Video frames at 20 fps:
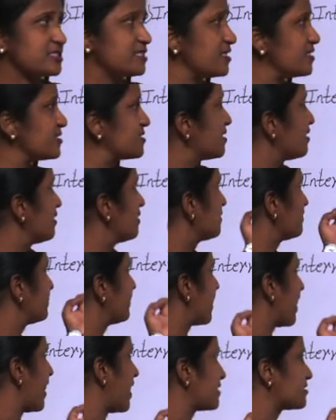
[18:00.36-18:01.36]
is they
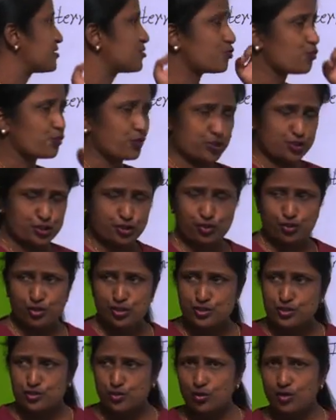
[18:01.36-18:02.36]
ask the question
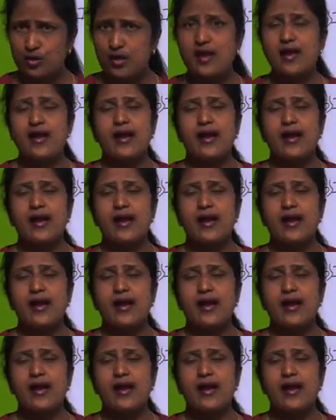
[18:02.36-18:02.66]
also